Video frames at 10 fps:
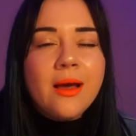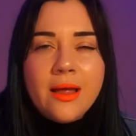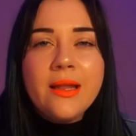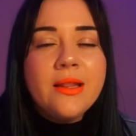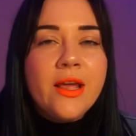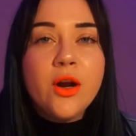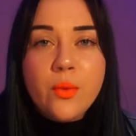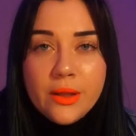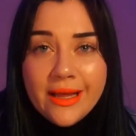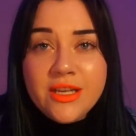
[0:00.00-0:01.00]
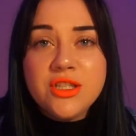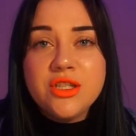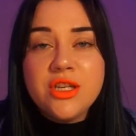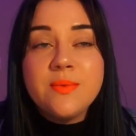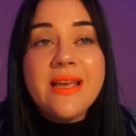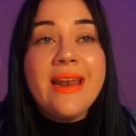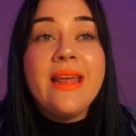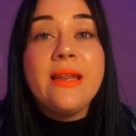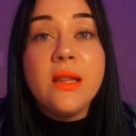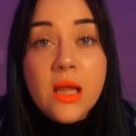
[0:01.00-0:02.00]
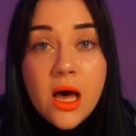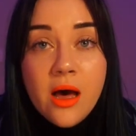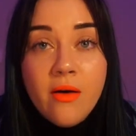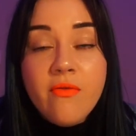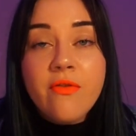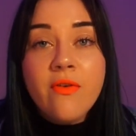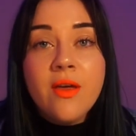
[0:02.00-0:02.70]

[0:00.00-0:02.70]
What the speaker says: in their relationships and in love.